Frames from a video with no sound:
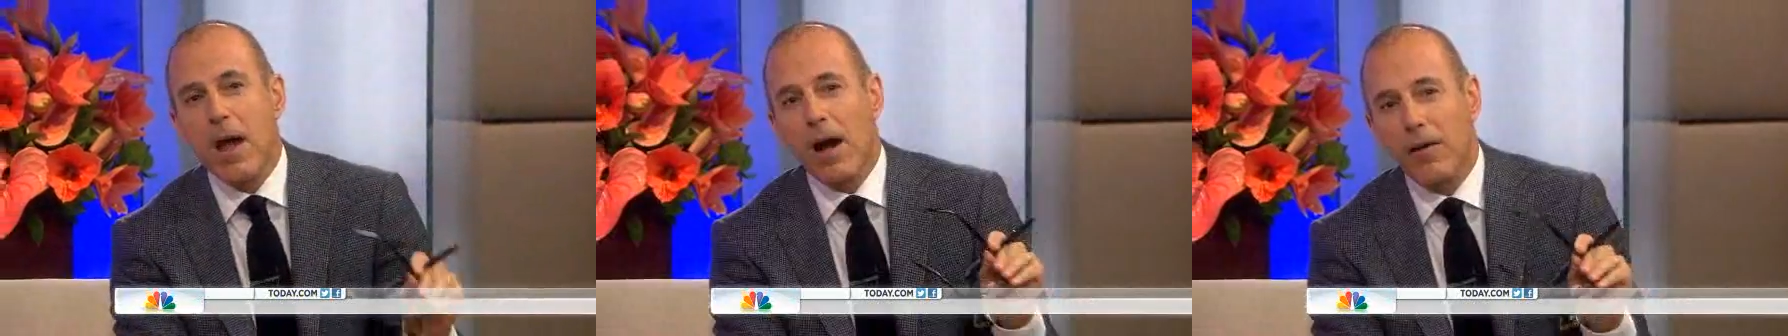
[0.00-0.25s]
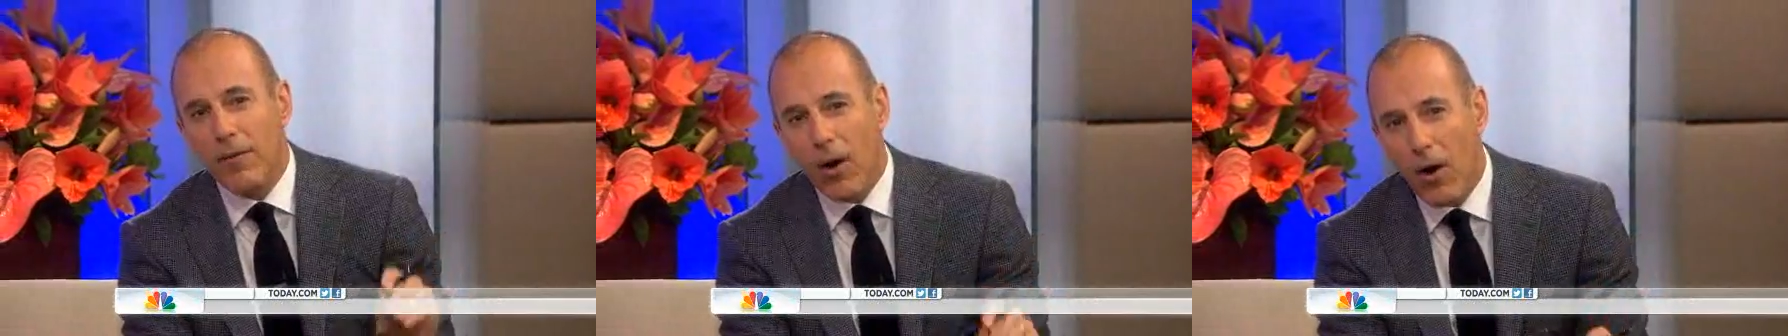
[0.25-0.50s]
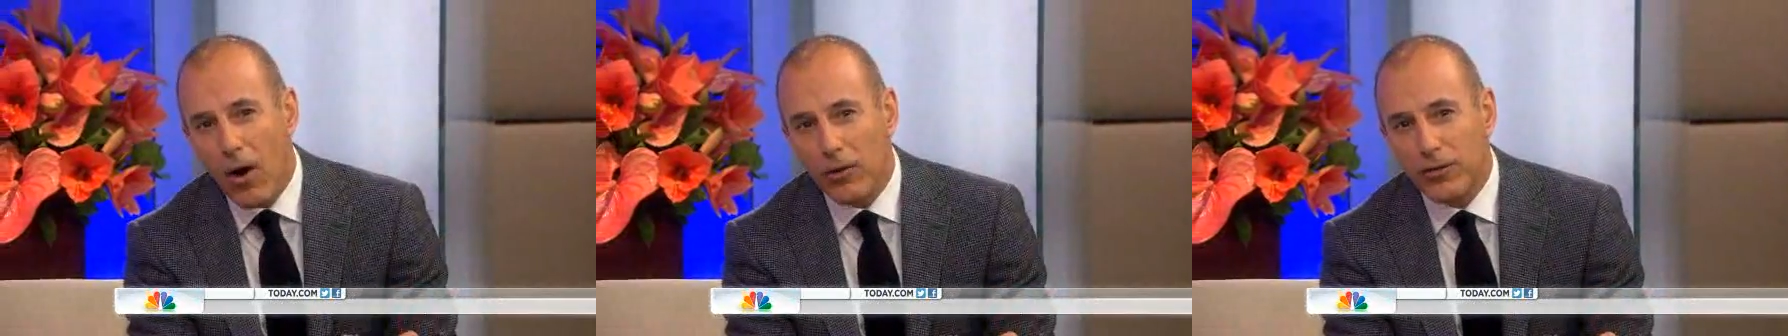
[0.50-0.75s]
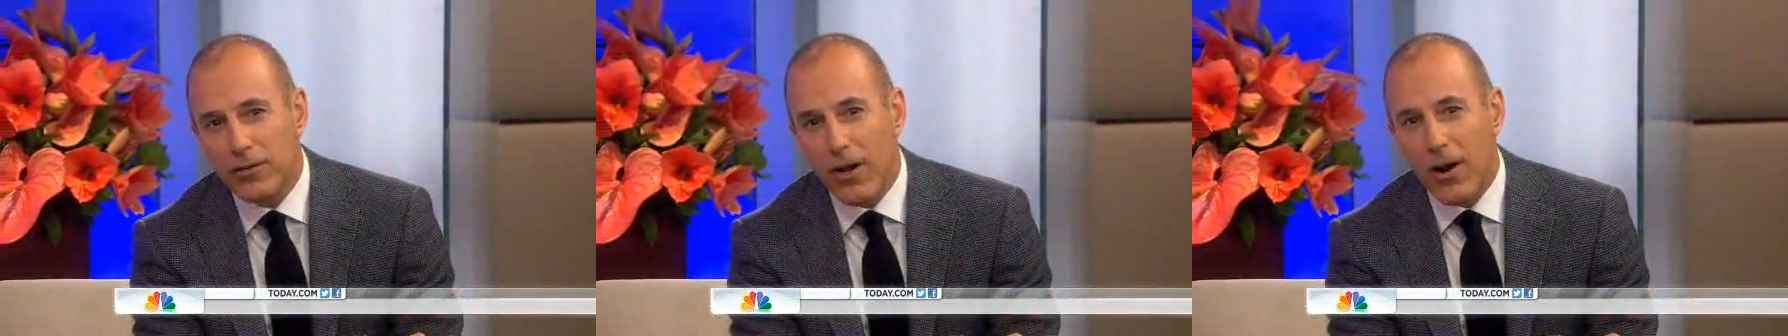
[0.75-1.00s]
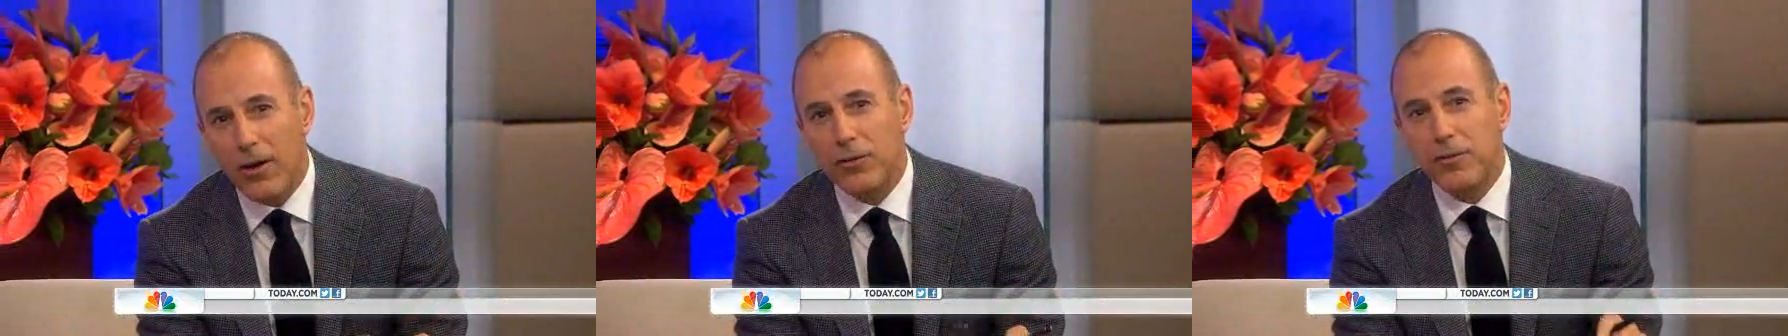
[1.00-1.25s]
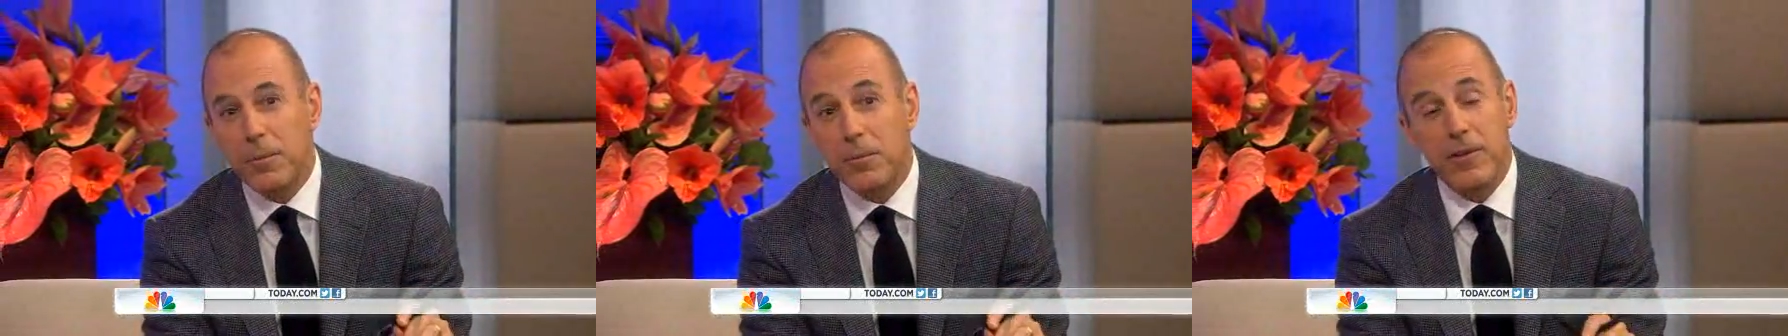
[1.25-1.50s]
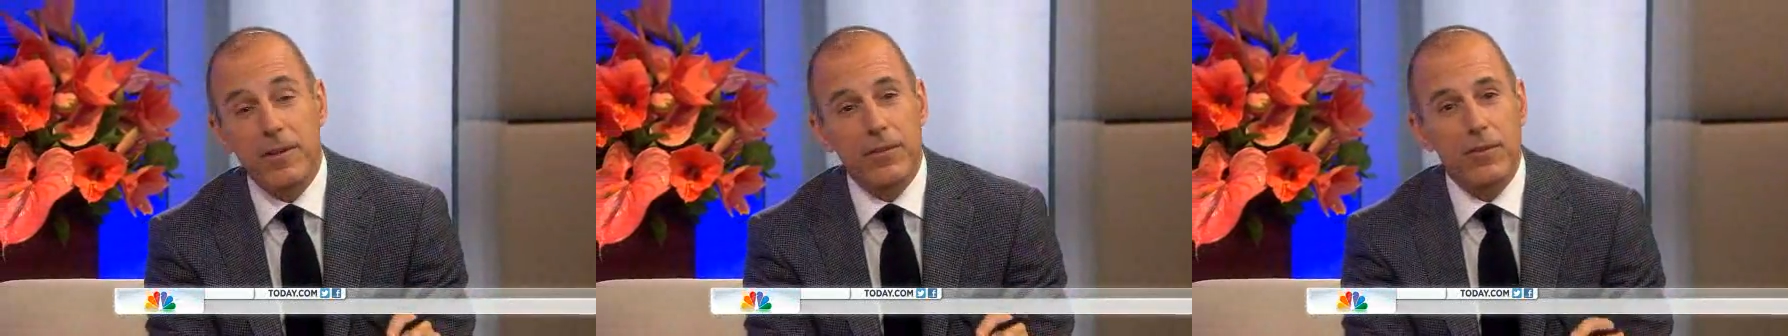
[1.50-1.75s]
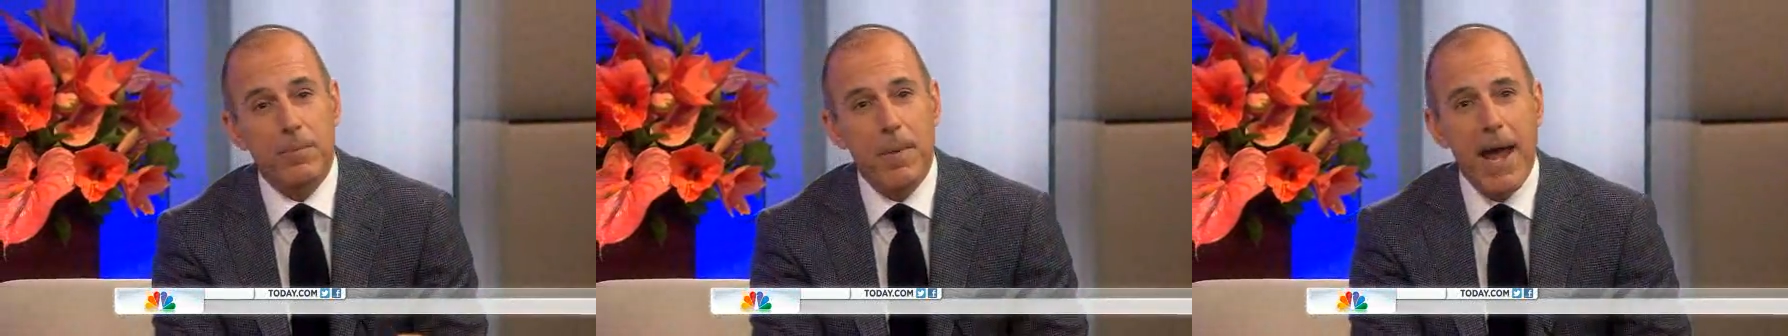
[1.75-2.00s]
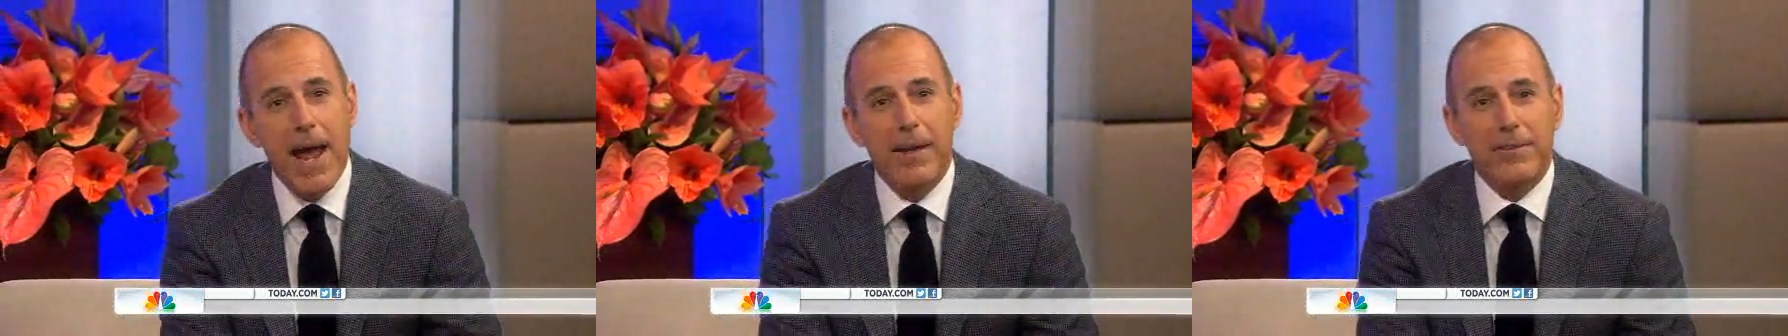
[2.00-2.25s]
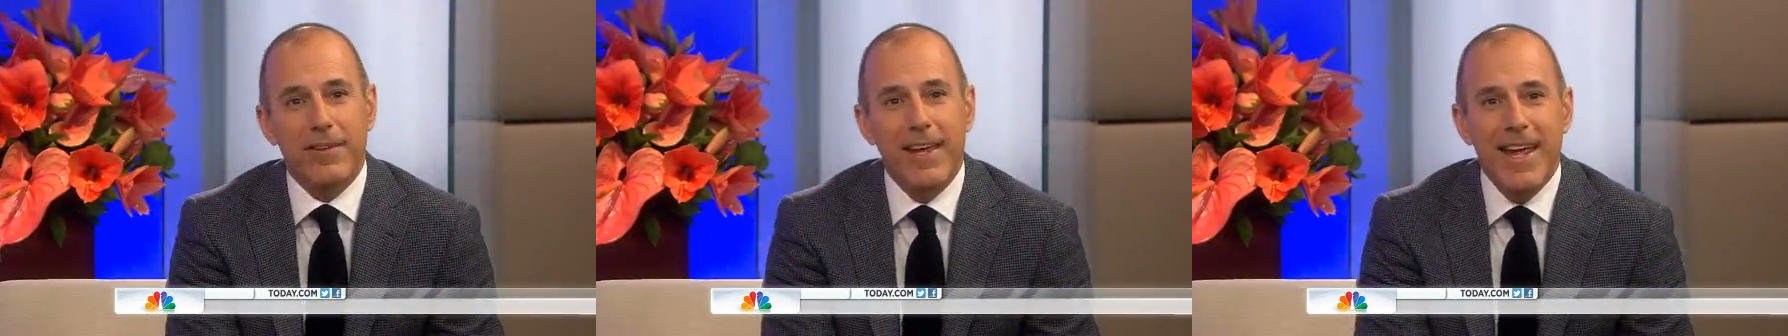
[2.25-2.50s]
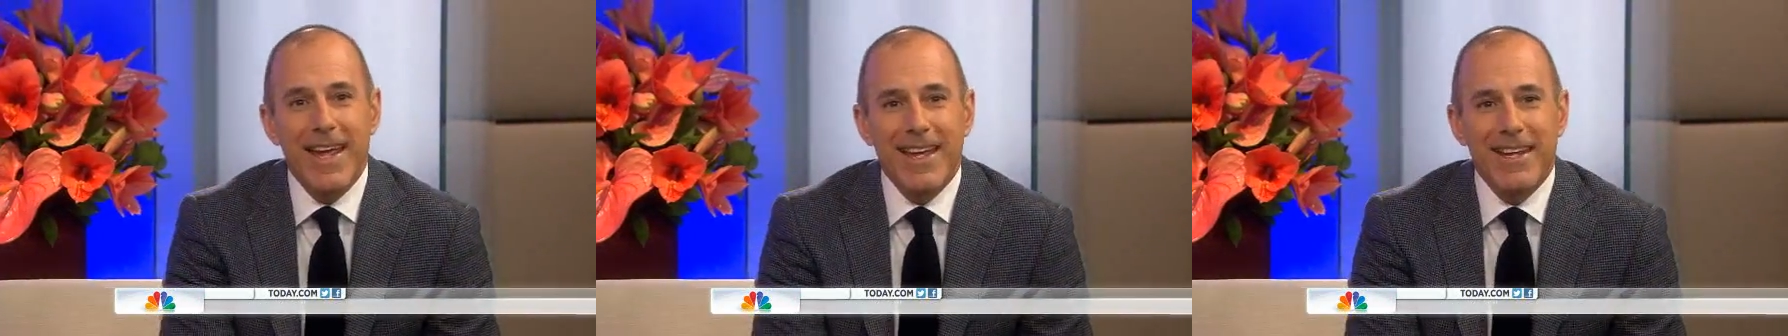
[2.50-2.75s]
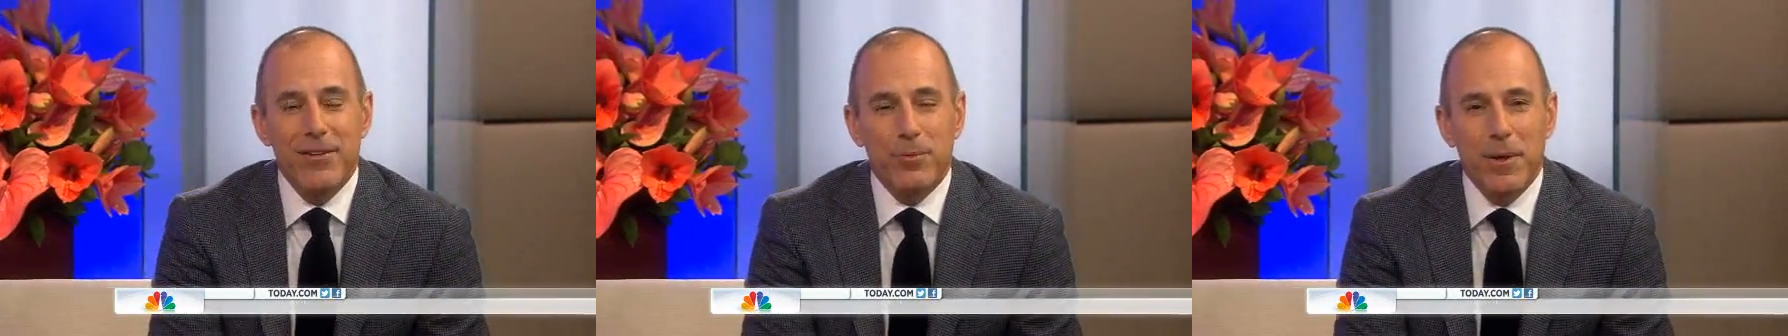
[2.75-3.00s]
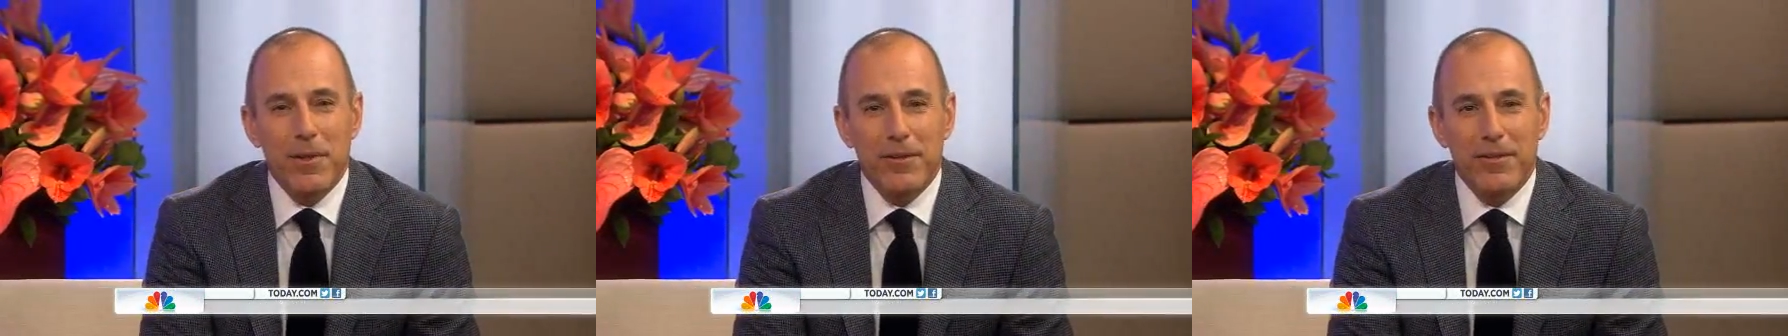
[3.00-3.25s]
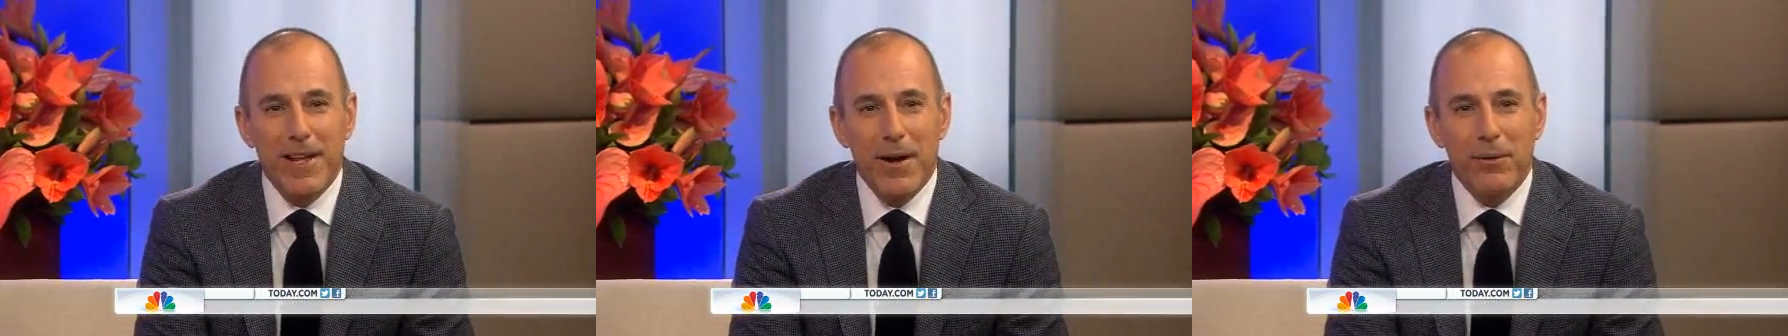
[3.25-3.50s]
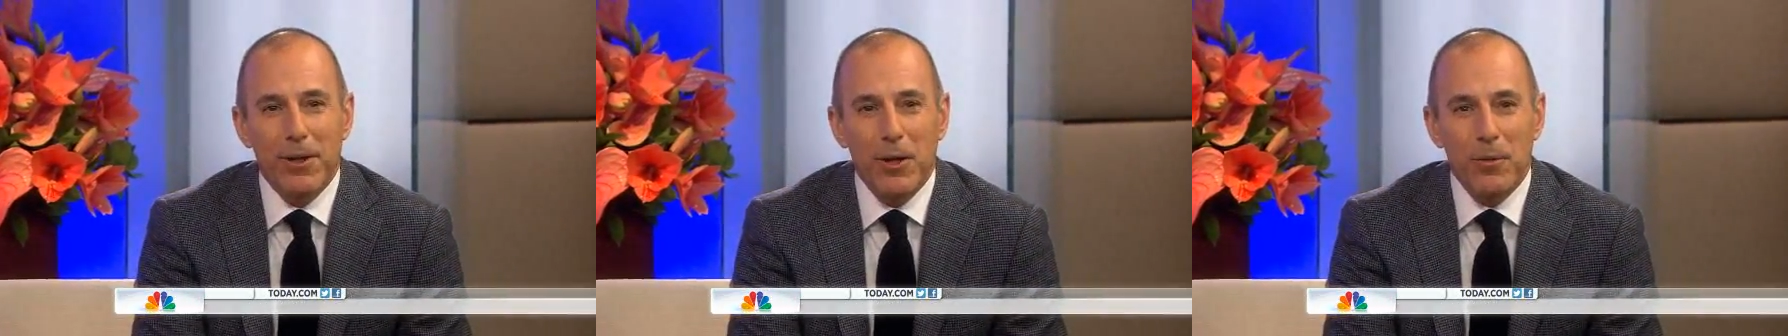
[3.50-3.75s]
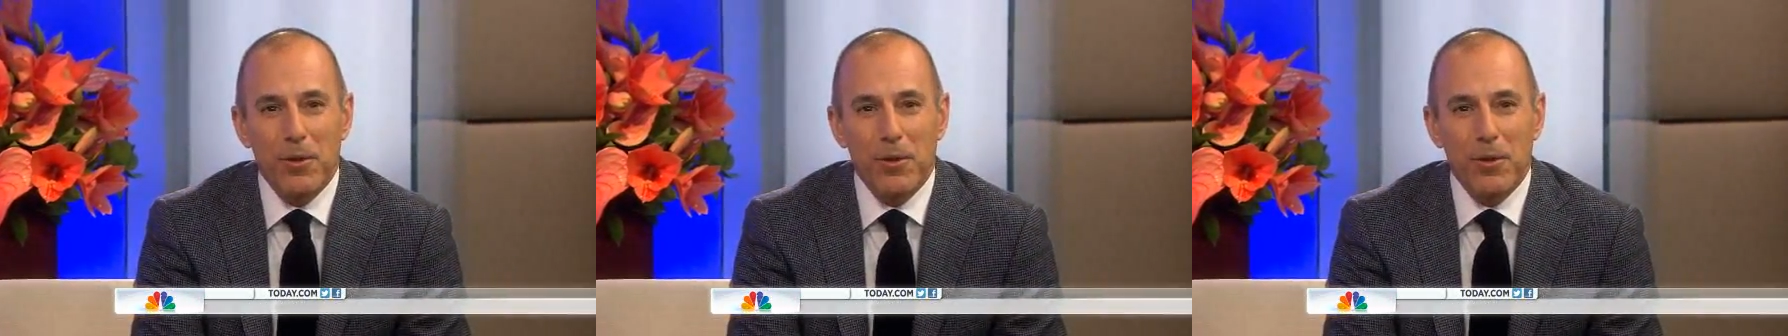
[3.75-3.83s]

of all-stars from seasons past. He's with us now, along with